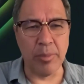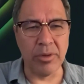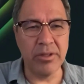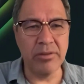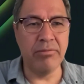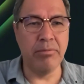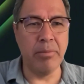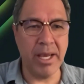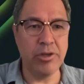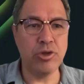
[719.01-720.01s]
I believe,
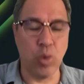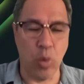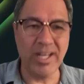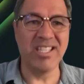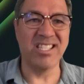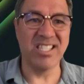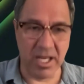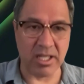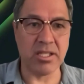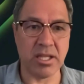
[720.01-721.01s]
May
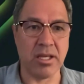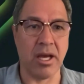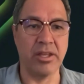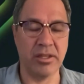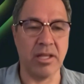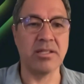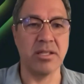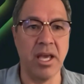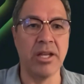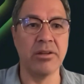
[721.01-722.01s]
26th. I think that's
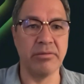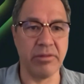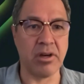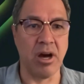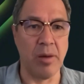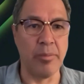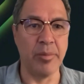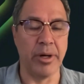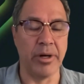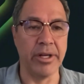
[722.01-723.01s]
the end of the comment